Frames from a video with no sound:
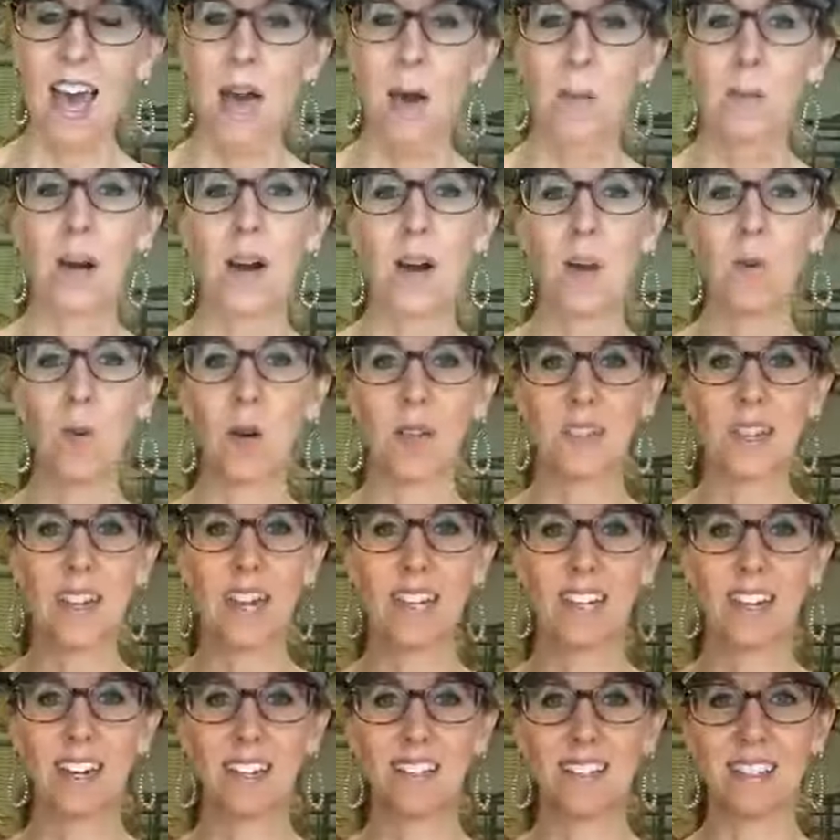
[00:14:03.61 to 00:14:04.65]
But what
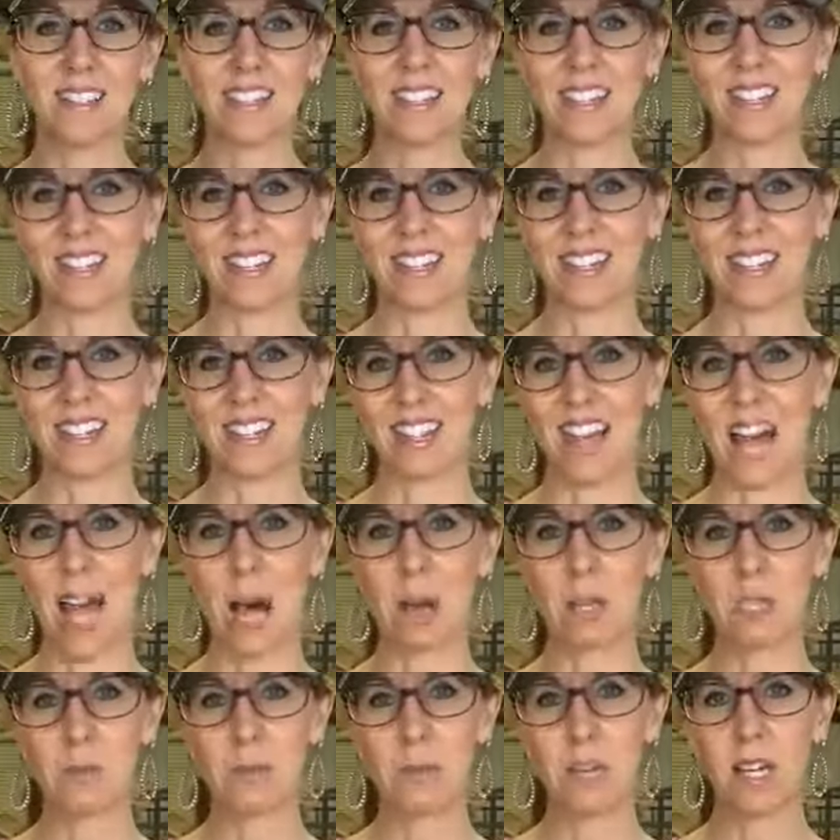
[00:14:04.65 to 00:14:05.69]
that does is that it
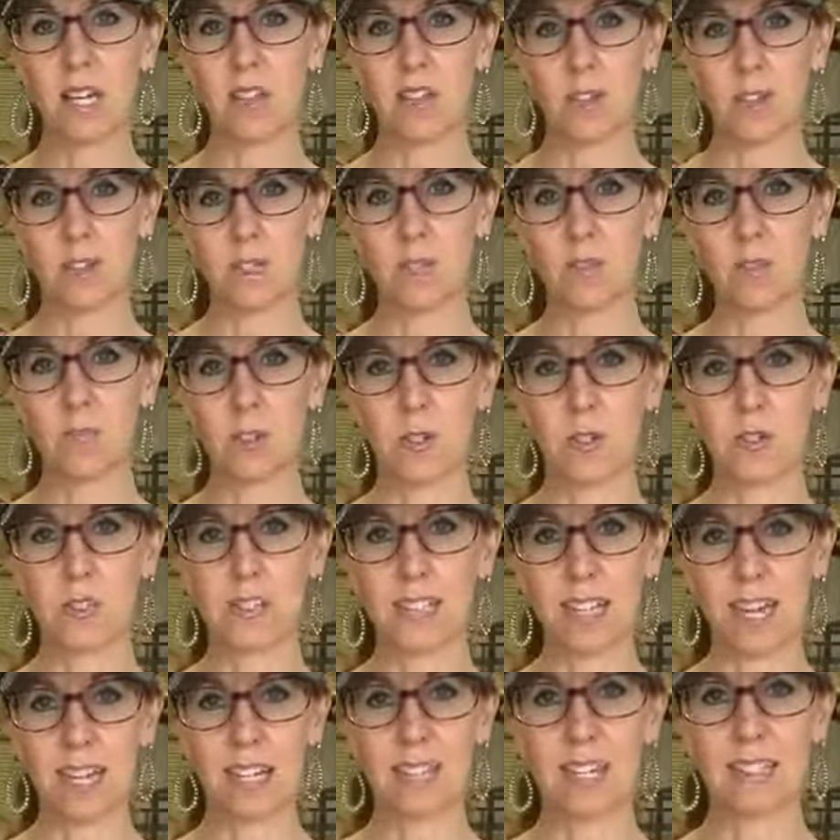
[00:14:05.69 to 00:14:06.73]
allows me those few
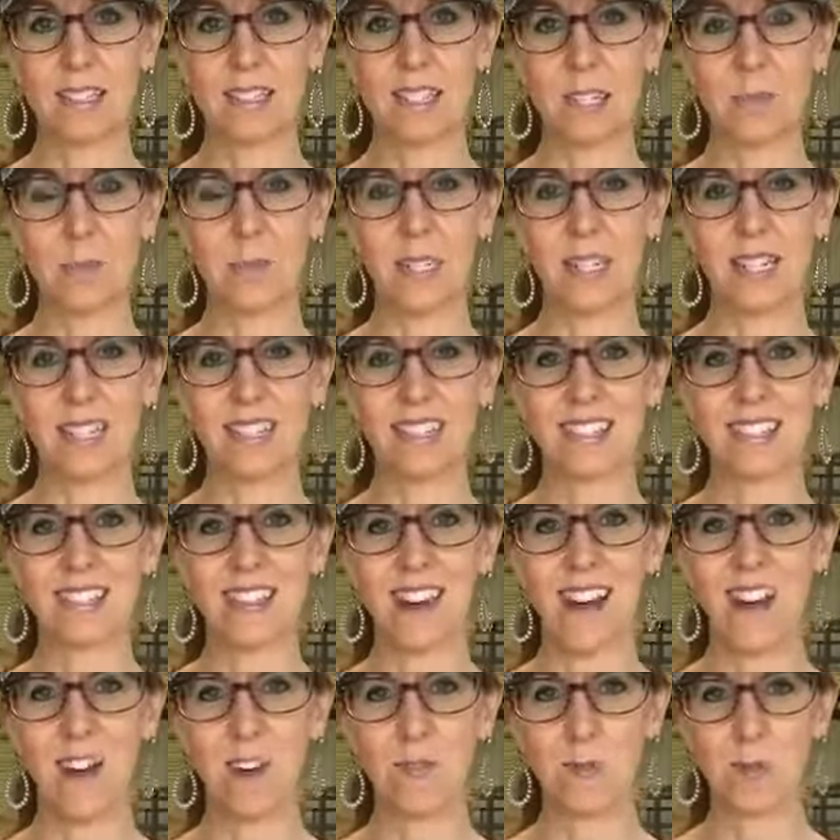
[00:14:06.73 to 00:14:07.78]
seconds and minutes
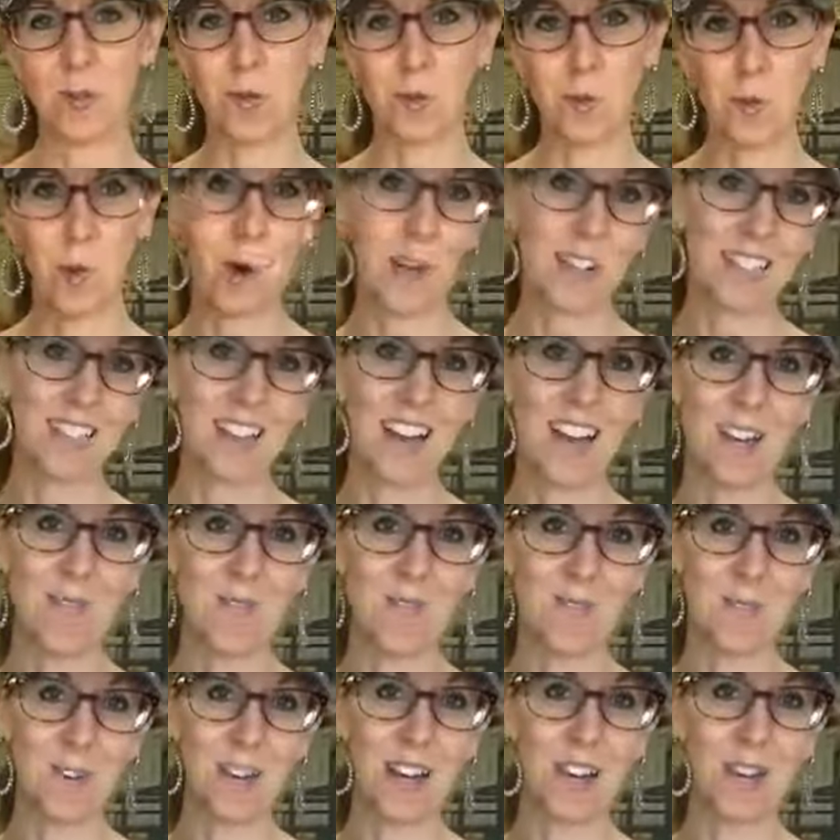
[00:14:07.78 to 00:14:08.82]
of reward time
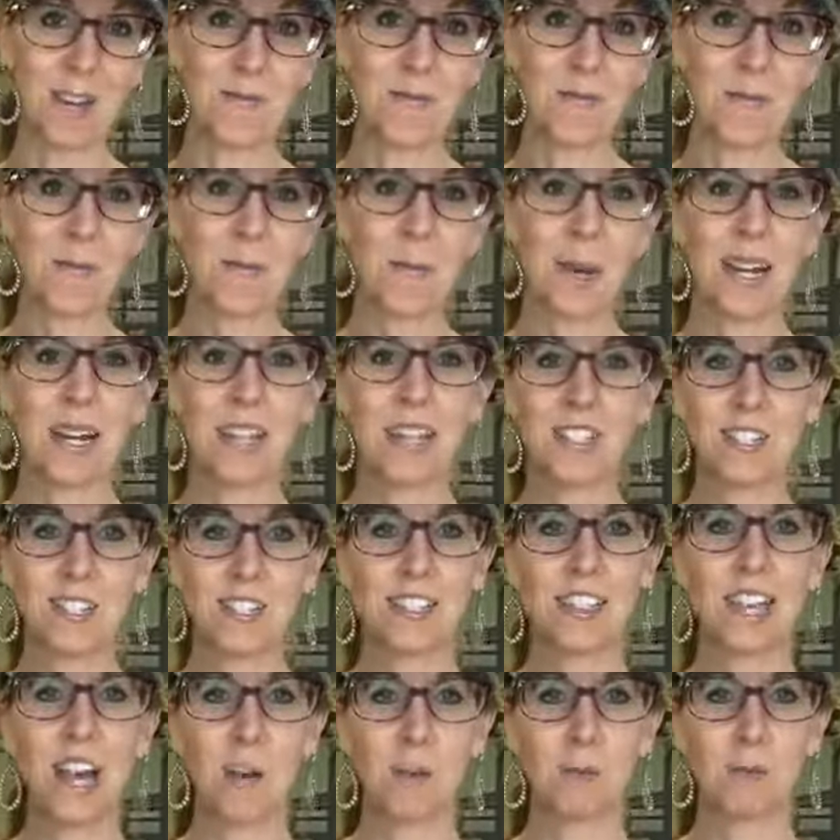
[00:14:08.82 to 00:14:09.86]
for him. But it
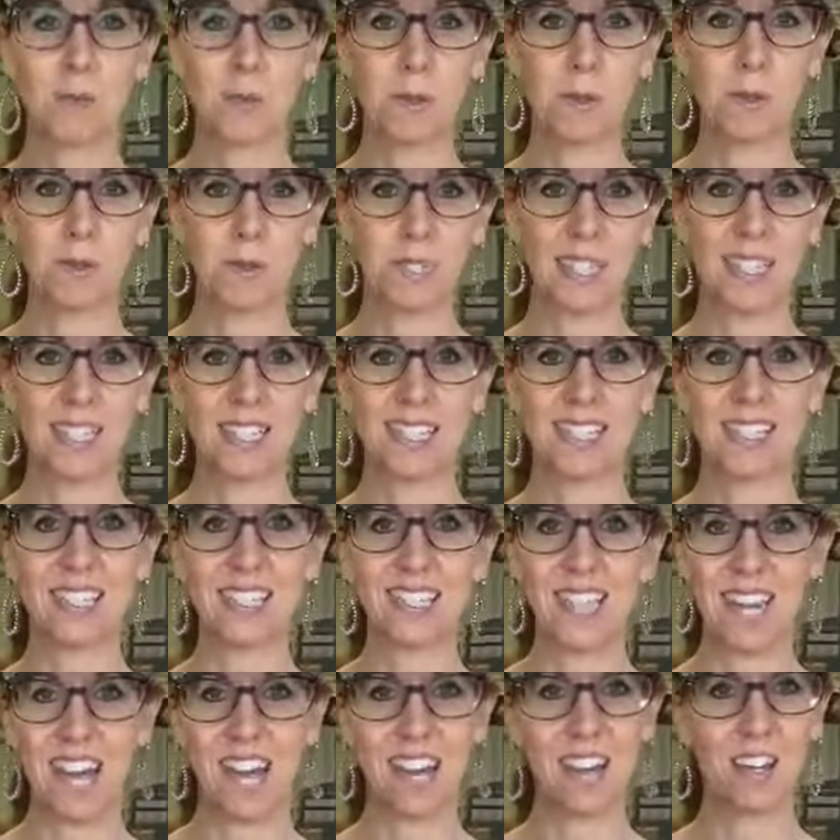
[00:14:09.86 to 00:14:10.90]
just helps me really
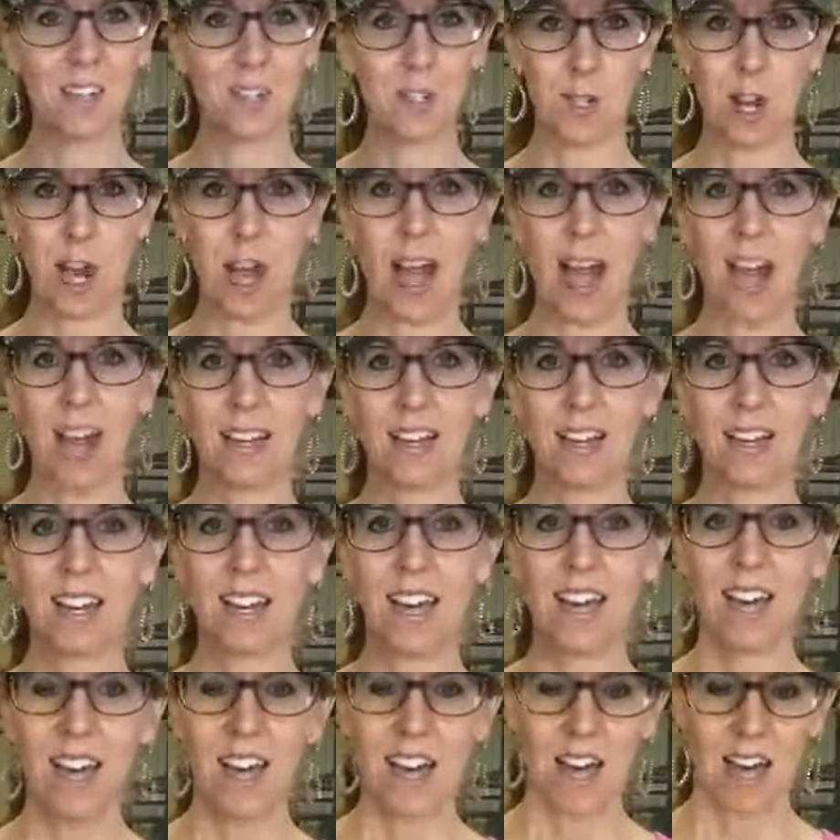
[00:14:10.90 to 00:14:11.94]
stay on track.
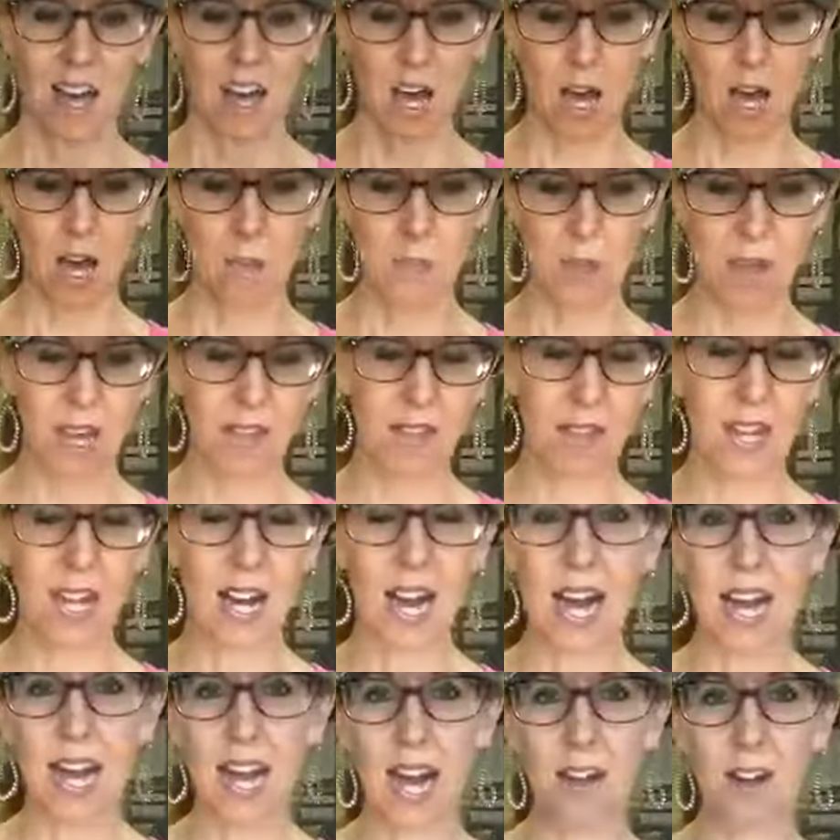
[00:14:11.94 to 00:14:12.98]
And then
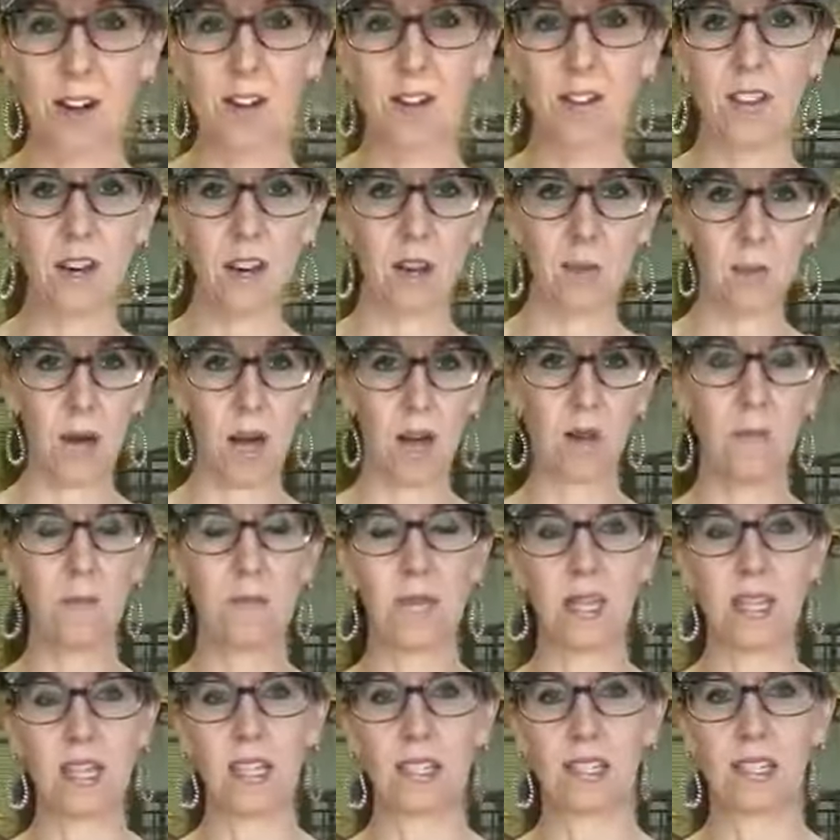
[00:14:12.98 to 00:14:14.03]
I enter the amount of
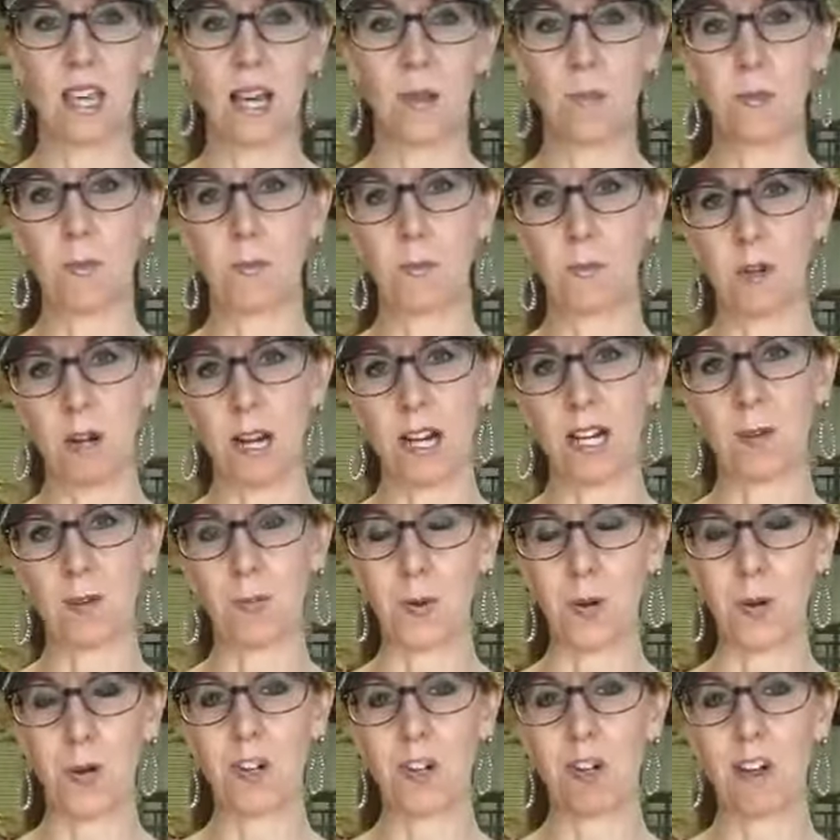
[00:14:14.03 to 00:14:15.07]
minutes. I create a
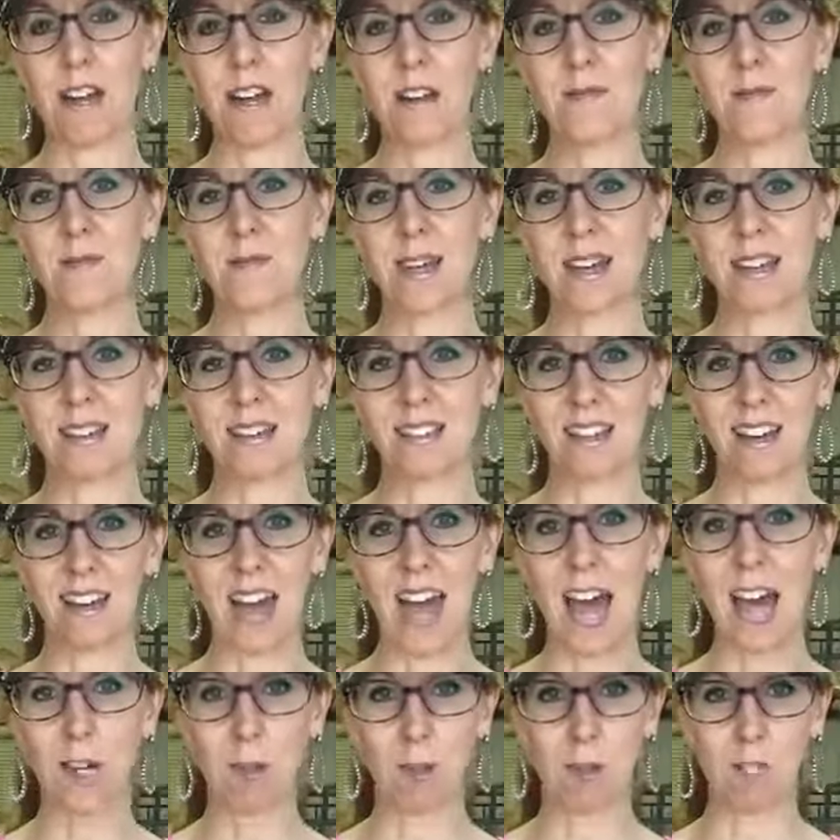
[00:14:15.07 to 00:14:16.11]
program in the
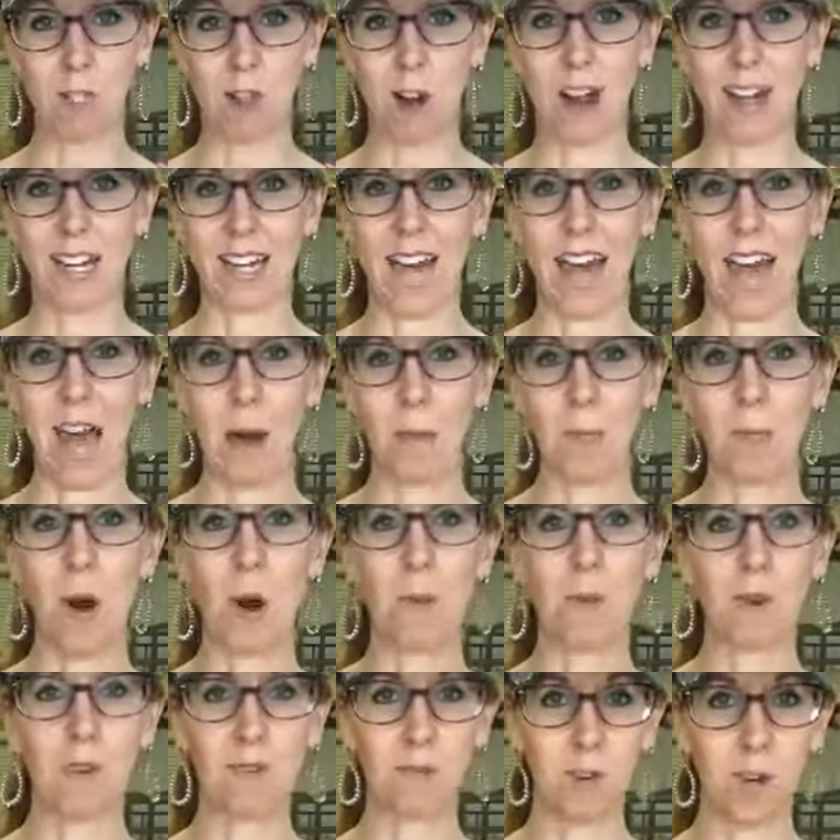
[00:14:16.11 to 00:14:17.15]
EquiTrack app
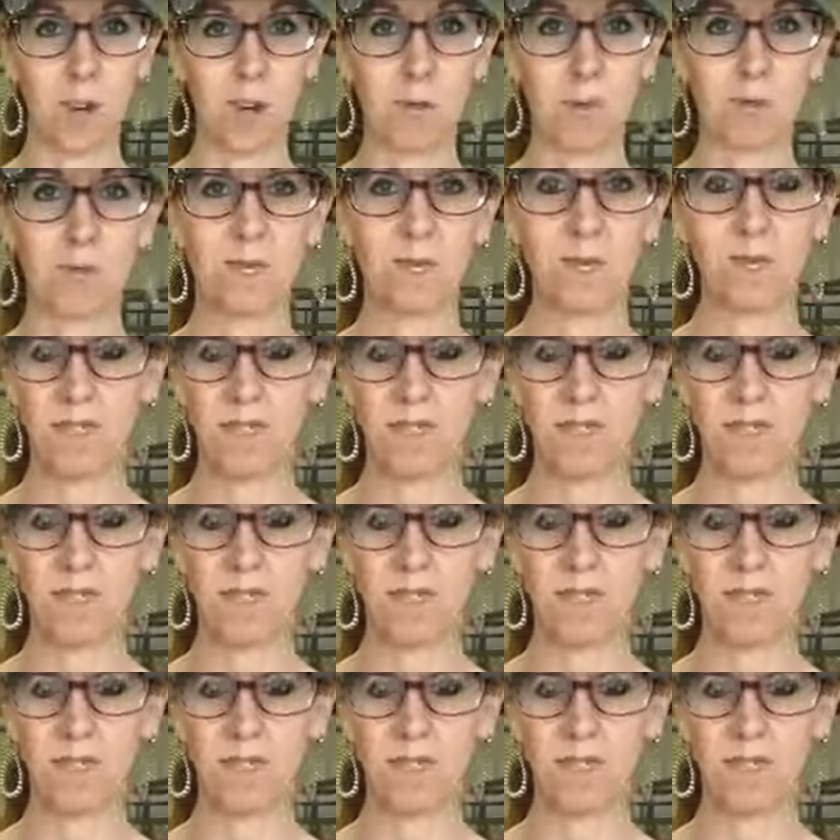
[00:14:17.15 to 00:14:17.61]
on my phone.